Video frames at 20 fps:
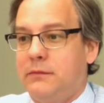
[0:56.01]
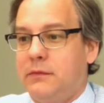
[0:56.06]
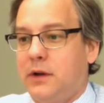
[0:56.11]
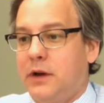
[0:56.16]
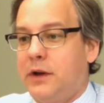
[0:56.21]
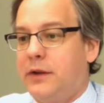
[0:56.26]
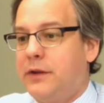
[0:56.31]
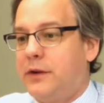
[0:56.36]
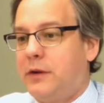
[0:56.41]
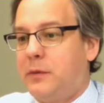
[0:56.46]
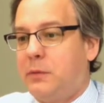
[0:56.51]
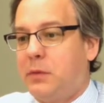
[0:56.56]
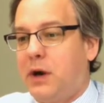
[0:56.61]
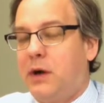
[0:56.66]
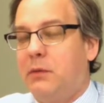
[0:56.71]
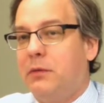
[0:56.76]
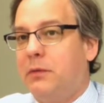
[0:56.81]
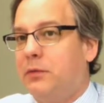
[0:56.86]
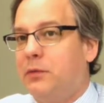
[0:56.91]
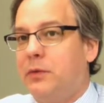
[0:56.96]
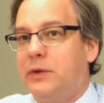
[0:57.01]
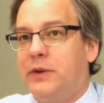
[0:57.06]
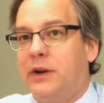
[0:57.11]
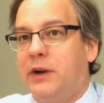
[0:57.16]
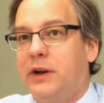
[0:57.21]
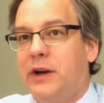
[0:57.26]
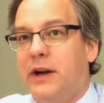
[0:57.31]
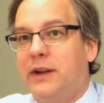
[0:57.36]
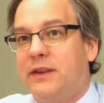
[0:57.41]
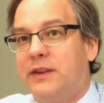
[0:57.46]
other problems with your
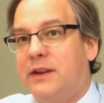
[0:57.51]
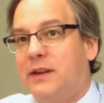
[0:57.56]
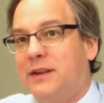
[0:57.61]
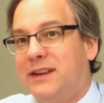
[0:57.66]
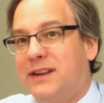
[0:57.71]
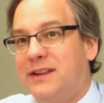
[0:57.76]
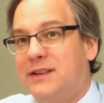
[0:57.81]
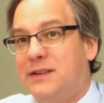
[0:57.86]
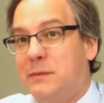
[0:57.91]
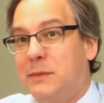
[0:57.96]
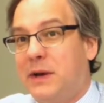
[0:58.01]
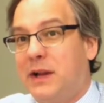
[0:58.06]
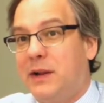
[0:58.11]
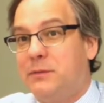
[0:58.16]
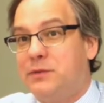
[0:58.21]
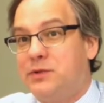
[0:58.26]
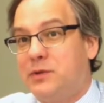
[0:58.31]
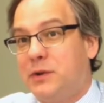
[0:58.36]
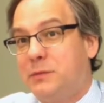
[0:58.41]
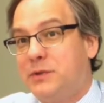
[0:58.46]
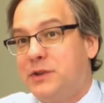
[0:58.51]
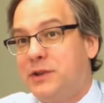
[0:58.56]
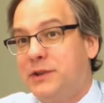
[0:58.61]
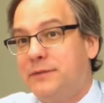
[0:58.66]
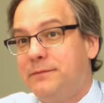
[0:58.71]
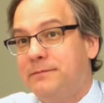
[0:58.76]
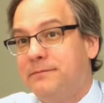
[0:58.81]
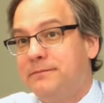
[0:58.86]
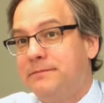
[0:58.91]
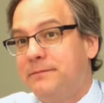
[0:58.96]
gut that lead to malabsorption.
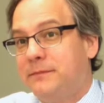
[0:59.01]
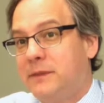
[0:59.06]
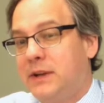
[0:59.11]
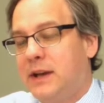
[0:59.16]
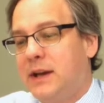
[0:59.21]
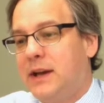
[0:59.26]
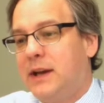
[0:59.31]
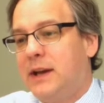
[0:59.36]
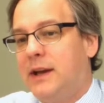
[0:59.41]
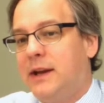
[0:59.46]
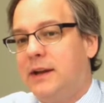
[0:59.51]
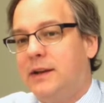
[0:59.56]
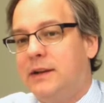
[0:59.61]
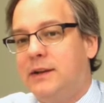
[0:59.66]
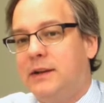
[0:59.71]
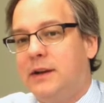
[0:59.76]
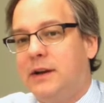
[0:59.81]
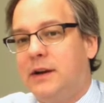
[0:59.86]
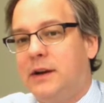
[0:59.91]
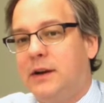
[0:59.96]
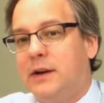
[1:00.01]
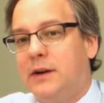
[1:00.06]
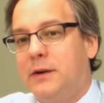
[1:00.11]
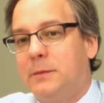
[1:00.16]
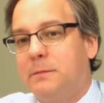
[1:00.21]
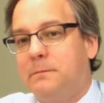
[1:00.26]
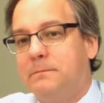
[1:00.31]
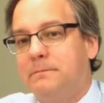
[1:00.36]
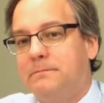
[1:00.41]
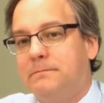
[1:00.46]
And
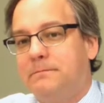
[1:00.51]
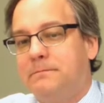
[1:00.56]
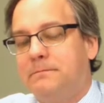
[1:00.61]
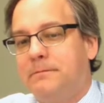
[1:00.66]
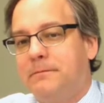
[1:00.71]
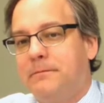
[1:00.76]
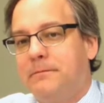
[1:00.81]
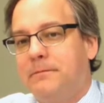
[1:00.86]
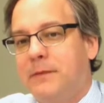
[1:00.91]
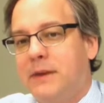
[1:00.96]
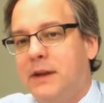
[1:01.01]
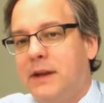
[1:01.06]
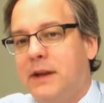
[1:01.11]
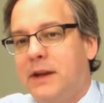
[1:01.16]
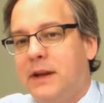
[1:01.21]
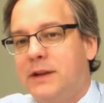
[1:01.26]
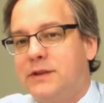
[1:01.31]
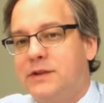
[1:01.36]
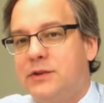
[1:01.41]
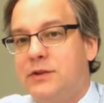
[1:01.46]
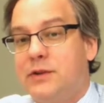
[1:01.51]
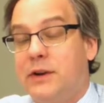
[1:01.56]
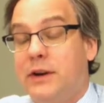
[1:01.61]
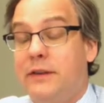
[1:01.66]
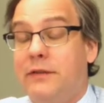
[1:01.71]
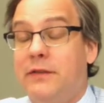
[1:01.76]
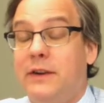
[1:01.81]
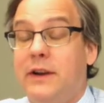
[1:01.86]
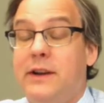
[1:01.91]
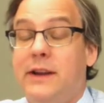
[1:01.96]
as you're trying
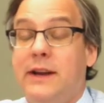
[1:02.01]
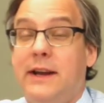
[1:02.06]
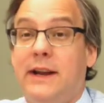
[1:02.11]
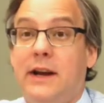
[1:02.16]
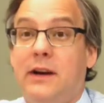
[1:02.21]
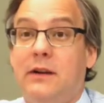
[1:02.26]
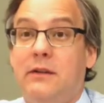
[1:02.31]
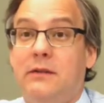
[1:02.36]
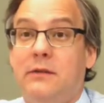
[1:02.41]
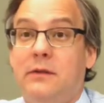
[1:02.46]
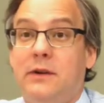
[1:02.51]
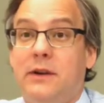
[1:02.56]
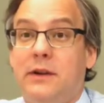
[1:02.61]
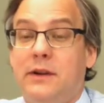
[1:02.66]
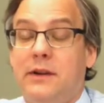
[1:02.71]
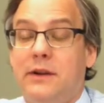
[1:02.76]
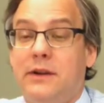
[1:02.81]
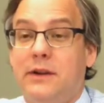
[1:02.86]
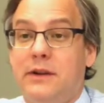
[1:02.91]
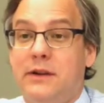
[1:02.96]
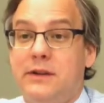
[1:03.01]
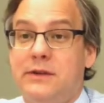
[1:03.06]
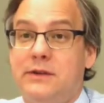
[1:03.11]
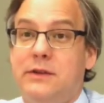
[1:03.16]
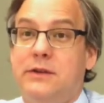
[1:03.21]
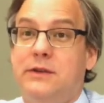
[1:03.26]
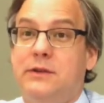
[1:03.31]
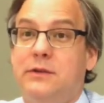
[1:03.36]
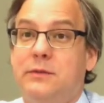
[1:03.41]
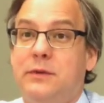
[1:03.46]
to figure that out, one of the things
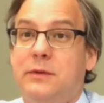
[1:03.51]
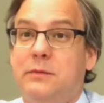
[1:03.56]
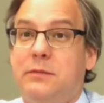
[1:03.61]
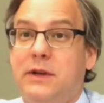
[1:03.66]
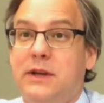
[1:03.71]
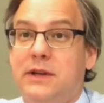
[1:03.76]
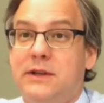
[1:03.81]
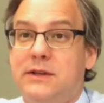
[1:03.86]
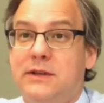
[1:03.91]
to do would be